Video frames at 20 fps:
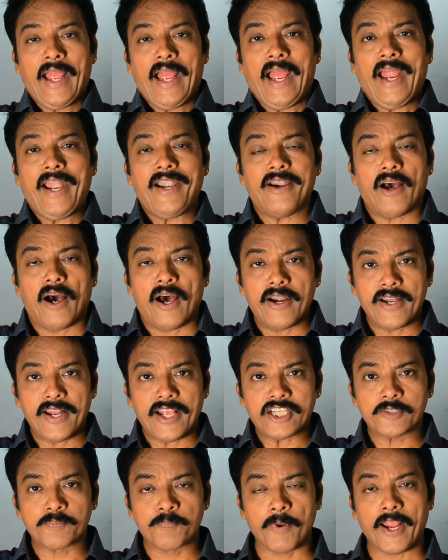and
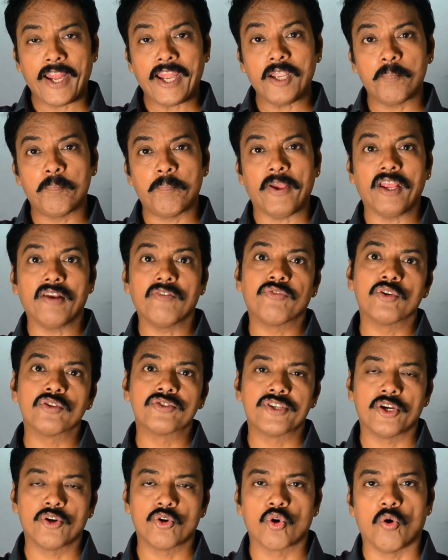unexplained painful
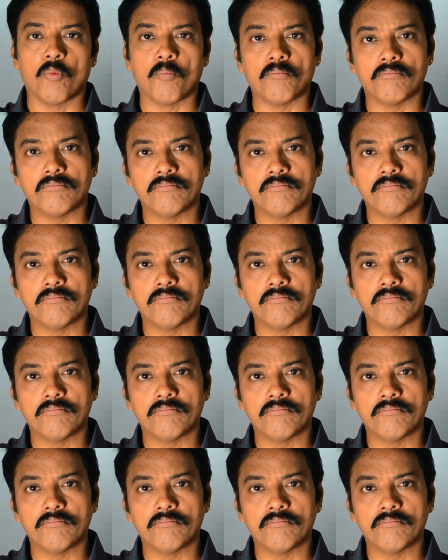syndrome.